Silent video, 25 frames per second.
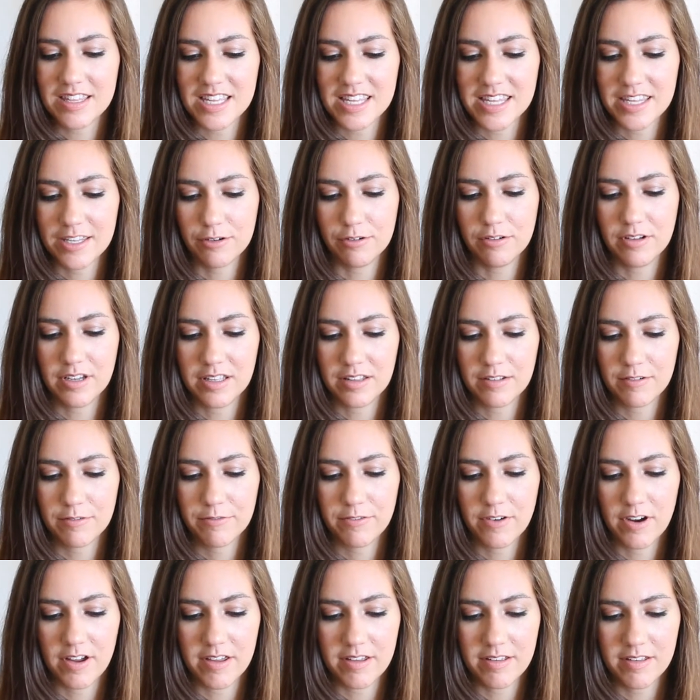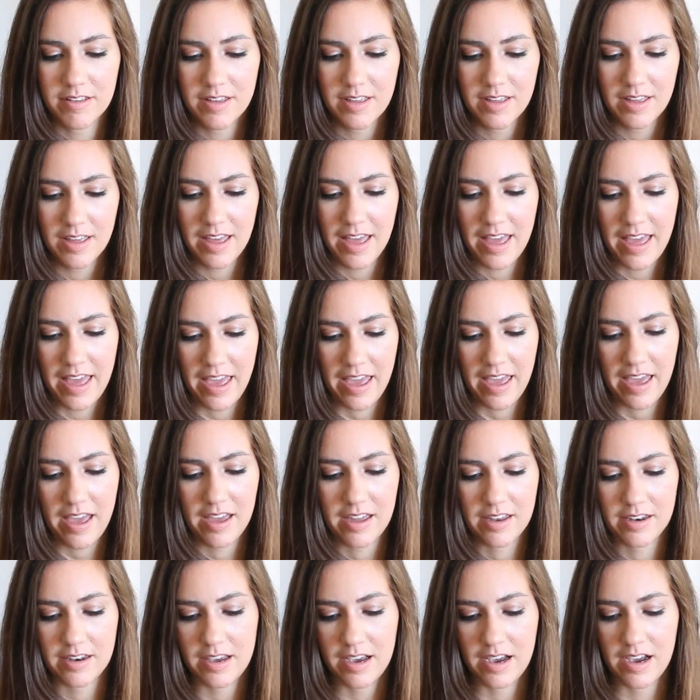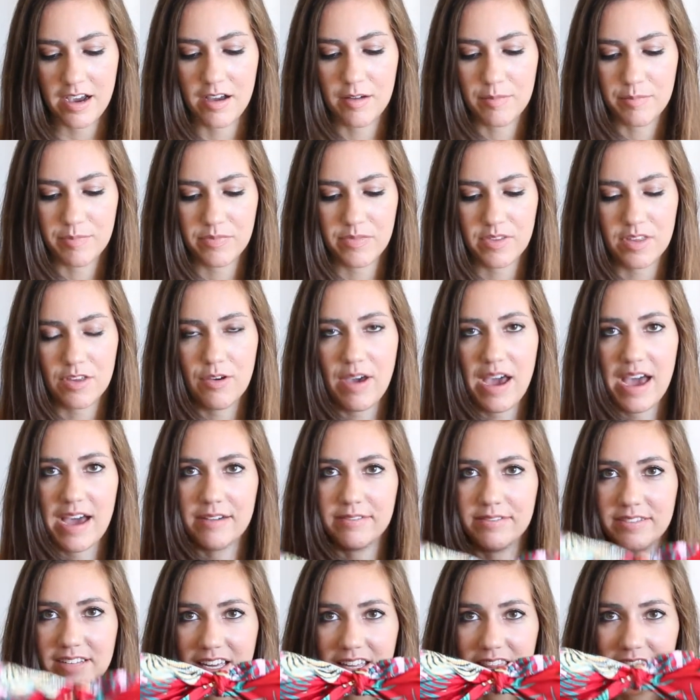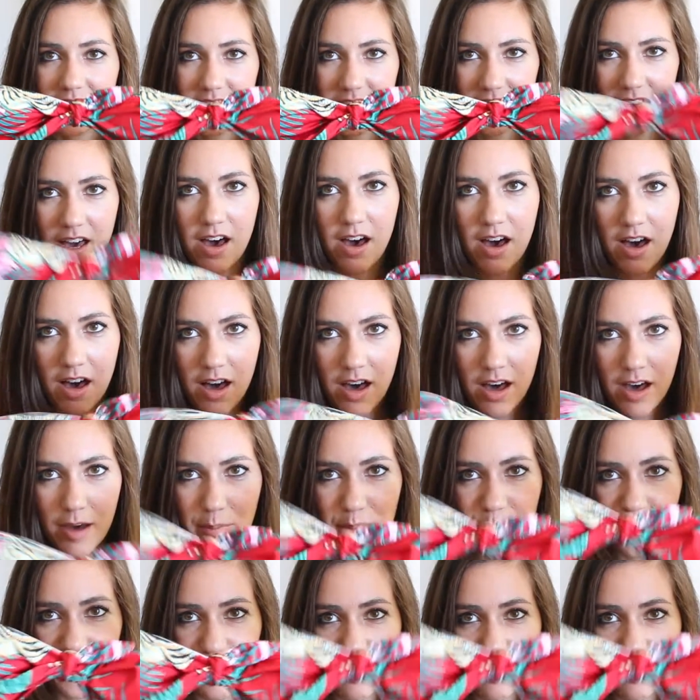this little in the front, and you have like the top.